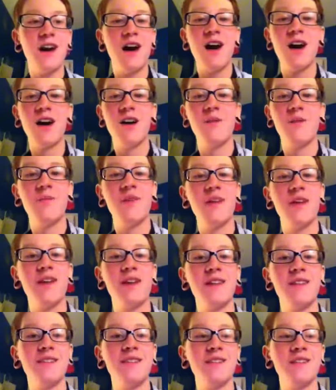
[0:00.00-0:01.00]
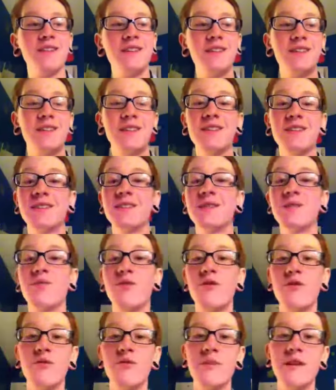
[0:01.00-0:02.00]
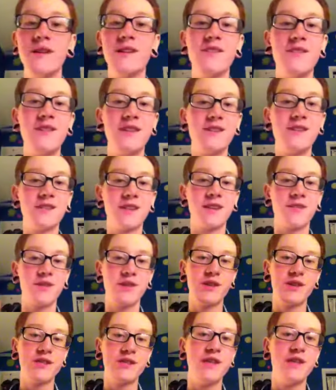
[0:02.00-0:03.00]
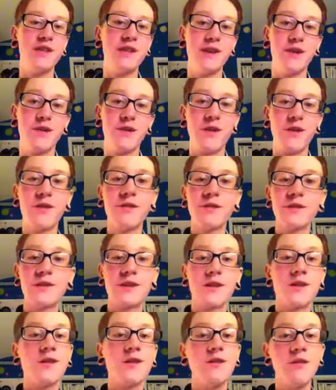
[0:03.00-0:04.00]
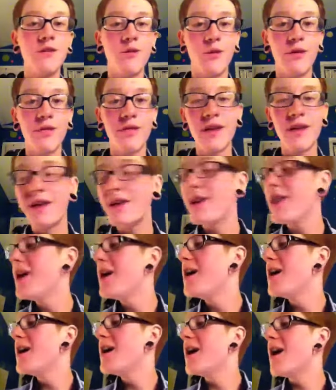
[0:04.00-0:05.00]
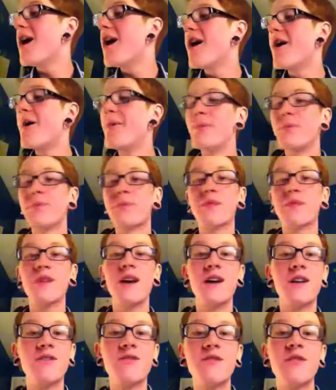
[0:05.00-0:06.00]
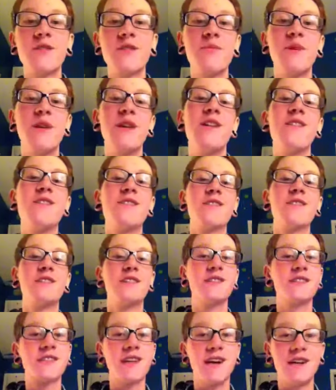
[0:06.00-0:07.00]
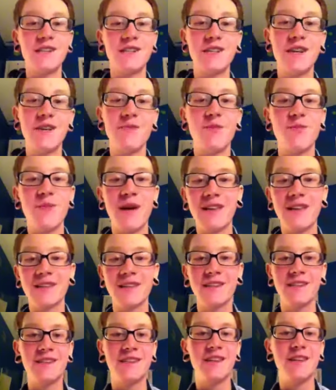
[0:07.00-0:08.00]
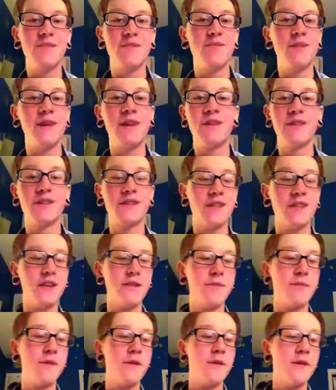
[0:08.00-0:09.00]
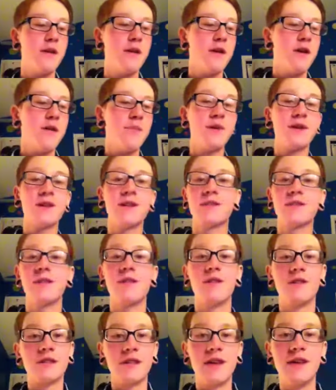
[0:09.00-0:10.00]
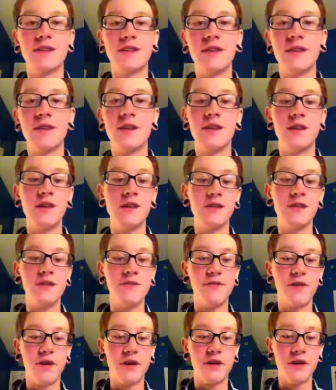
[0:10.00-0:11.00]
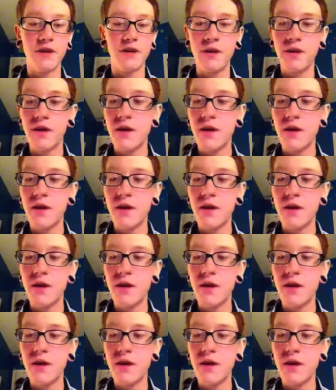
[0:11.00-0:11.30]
and the adhesive will make your ears like really sticky and gross. You don't want that. I don't recommend anything like scotch tape or masking tape, painter's tape, because it also has an adhesive on it.